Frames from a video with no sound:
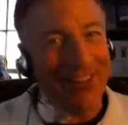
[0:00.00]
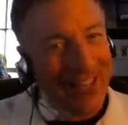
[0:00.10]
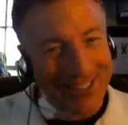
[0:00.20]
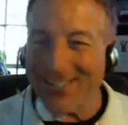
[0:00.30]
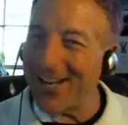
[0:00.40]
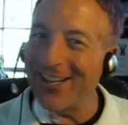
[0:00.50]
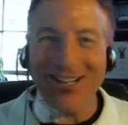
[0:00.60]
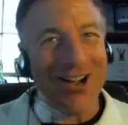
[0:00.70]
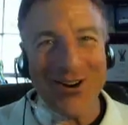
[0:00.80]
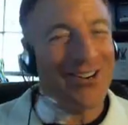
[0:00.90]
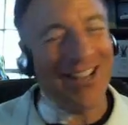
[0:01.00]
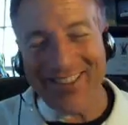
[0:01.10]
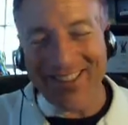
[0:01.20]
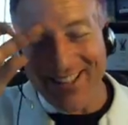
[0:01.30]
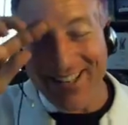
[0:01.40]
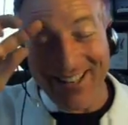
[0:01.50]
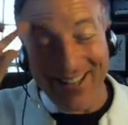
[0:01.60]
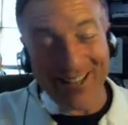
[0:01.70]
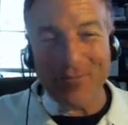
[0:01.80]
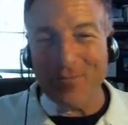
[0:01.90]
they kind of go, and then
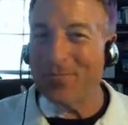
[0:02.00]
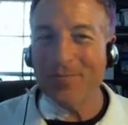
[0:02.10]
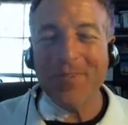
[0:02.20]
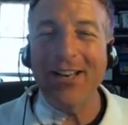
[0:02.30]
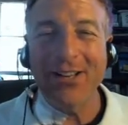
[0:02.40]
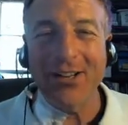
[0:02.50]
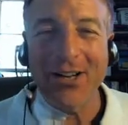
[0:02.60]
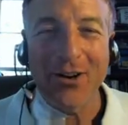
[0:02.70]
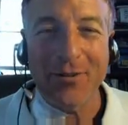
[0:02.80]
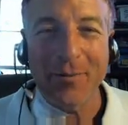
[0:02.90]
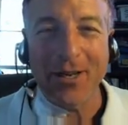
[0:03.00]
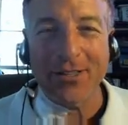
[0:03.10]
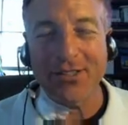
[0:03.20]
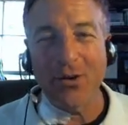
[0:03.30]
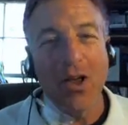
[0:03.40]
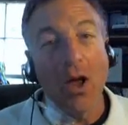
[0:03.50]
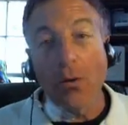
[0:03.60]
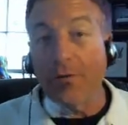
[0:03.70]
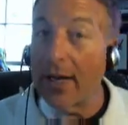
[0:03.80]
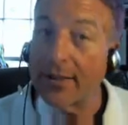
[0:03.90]
and you can go from there. So
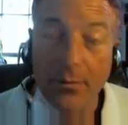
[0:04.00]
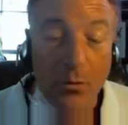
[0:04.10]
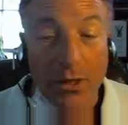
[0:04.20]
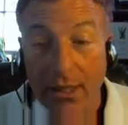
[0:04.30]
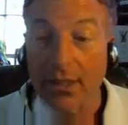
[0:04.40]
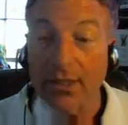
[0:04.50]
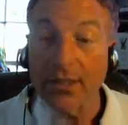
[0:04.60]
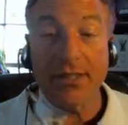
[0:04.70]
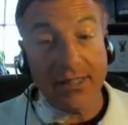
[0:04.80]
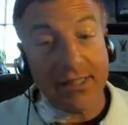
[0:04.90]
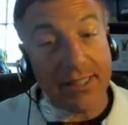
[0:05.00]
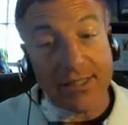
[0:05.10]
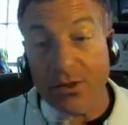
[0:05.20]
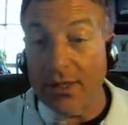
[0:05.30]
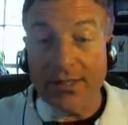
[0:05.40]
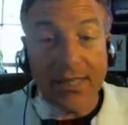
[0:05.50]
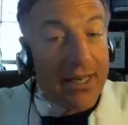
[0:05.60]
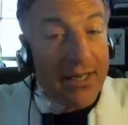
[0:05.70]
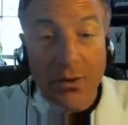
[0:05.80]
we've had some really good success stories. Can